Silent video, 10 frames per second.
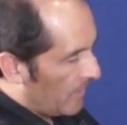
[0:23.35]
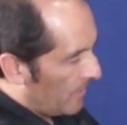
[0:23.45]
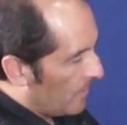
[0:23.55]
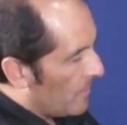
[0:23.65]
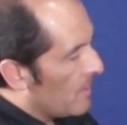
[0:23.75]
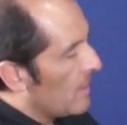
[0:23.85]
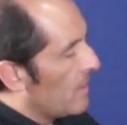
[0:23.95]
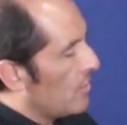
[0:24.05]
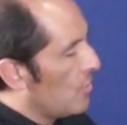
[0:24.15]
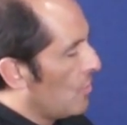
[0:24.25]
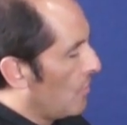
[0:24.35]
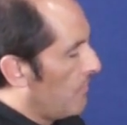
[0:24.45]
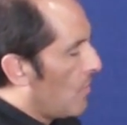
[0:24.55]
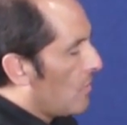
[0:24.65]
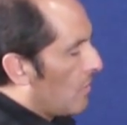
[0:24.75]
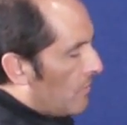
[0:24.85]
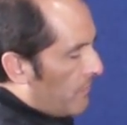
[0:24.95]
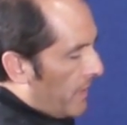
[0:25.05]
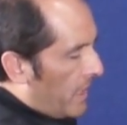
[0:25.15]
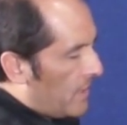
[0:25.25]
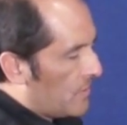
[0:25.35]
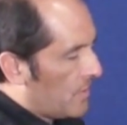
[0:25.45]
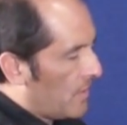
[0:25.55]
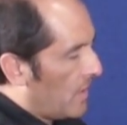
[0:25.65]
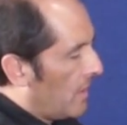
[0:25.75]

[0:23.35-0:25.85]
your vocal range